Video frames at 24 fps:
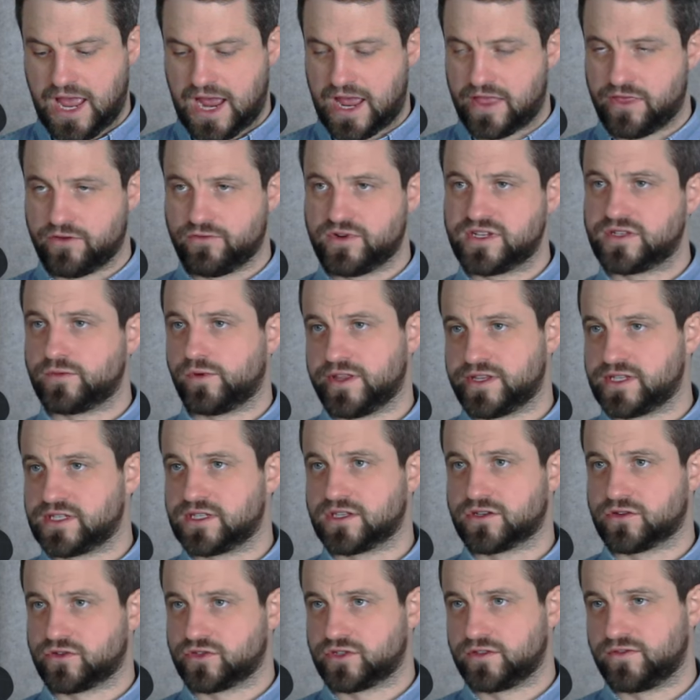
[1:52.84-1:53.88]
And the reason why
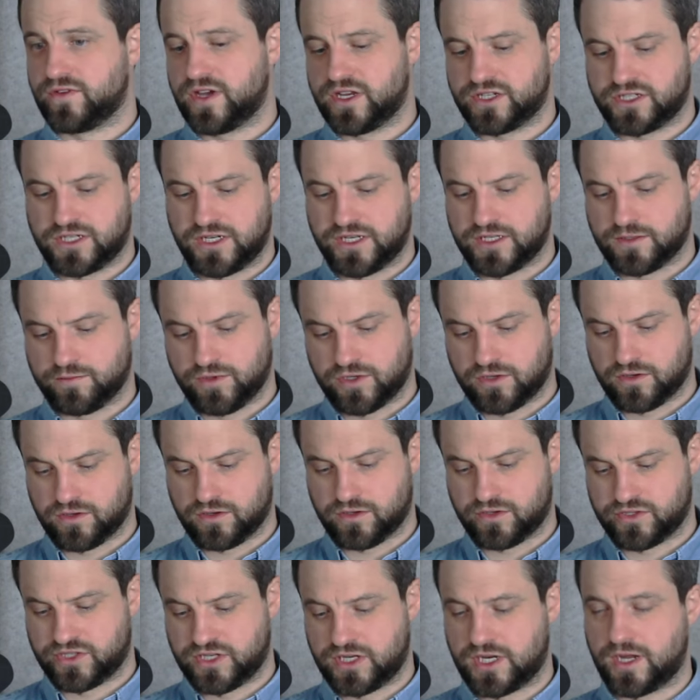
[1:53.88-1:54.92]
this is controversial is
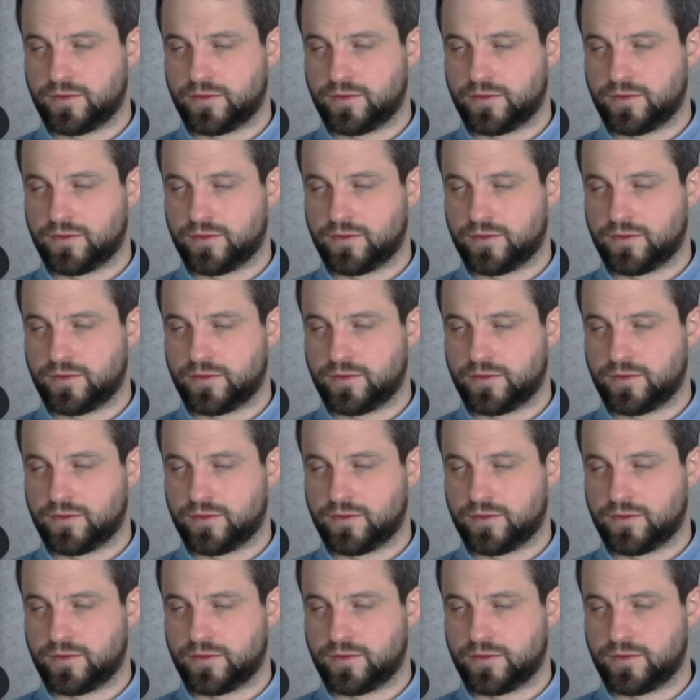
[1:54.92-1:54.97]
because a